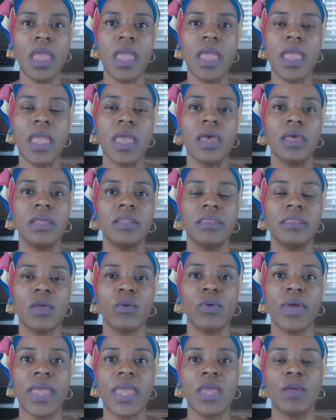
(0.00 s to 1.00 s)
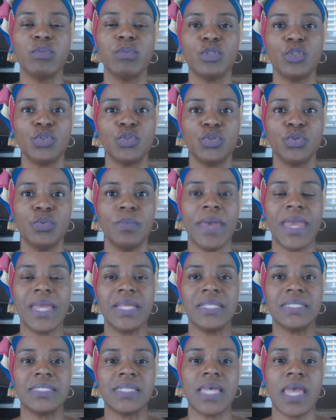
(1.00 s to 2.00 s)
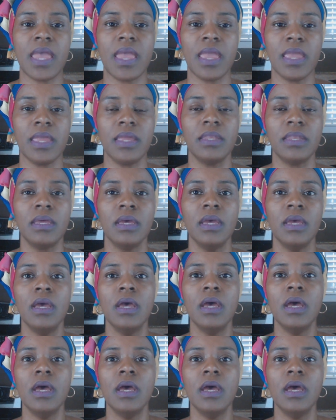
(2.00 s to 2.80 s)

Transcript: and they were able to maintain,